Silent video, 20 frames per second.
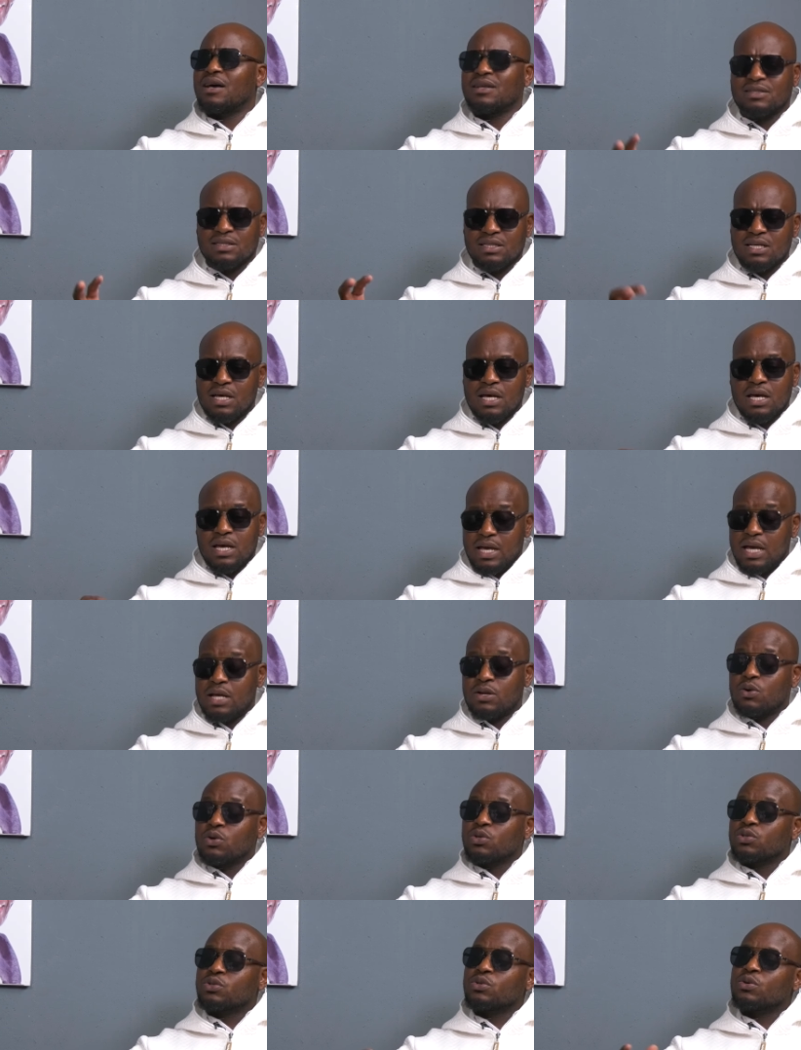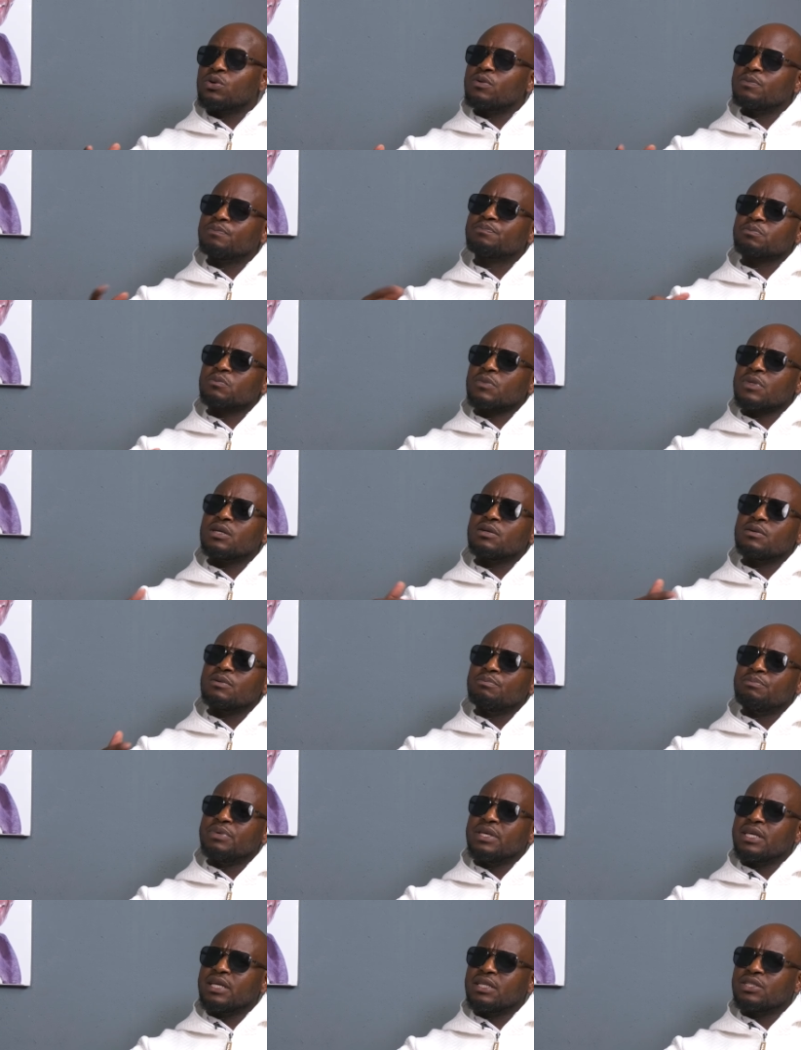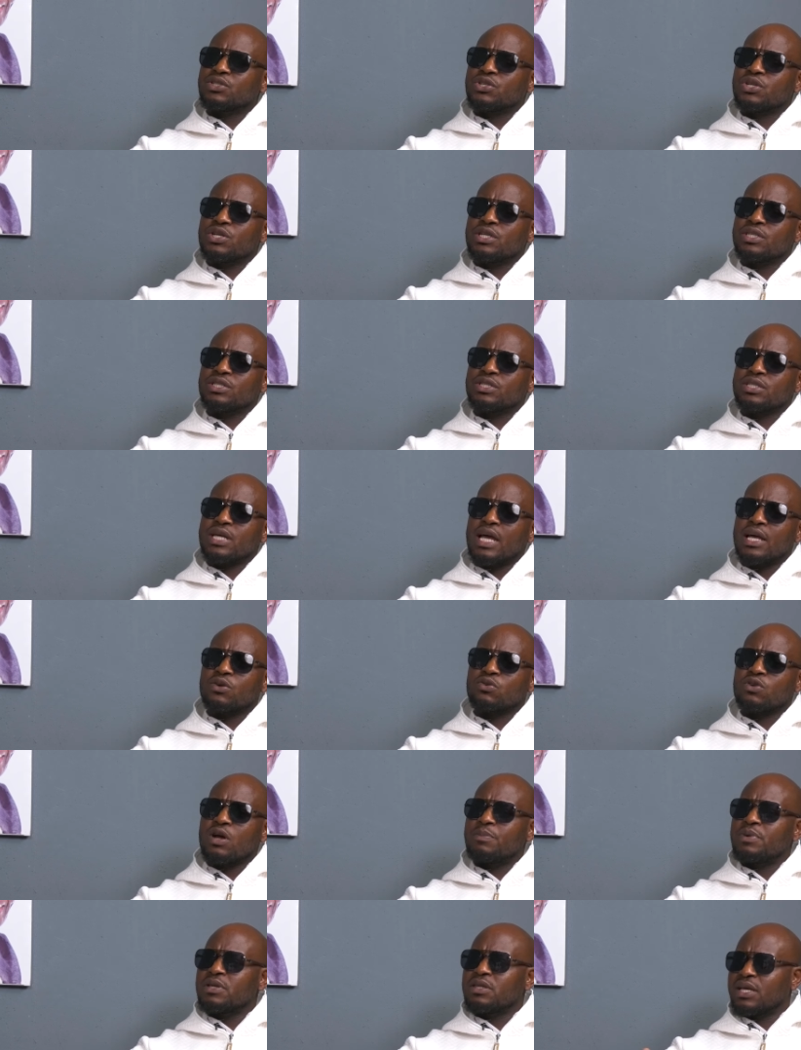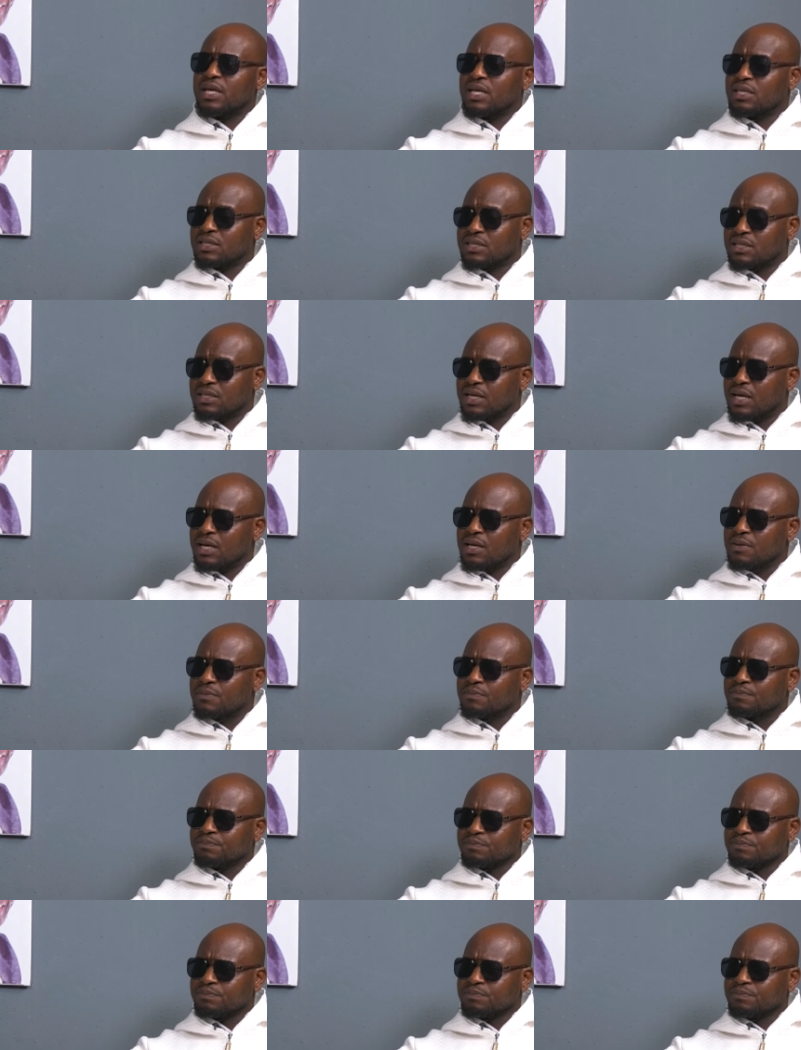I was, and also being in church. I grew up in the SDA,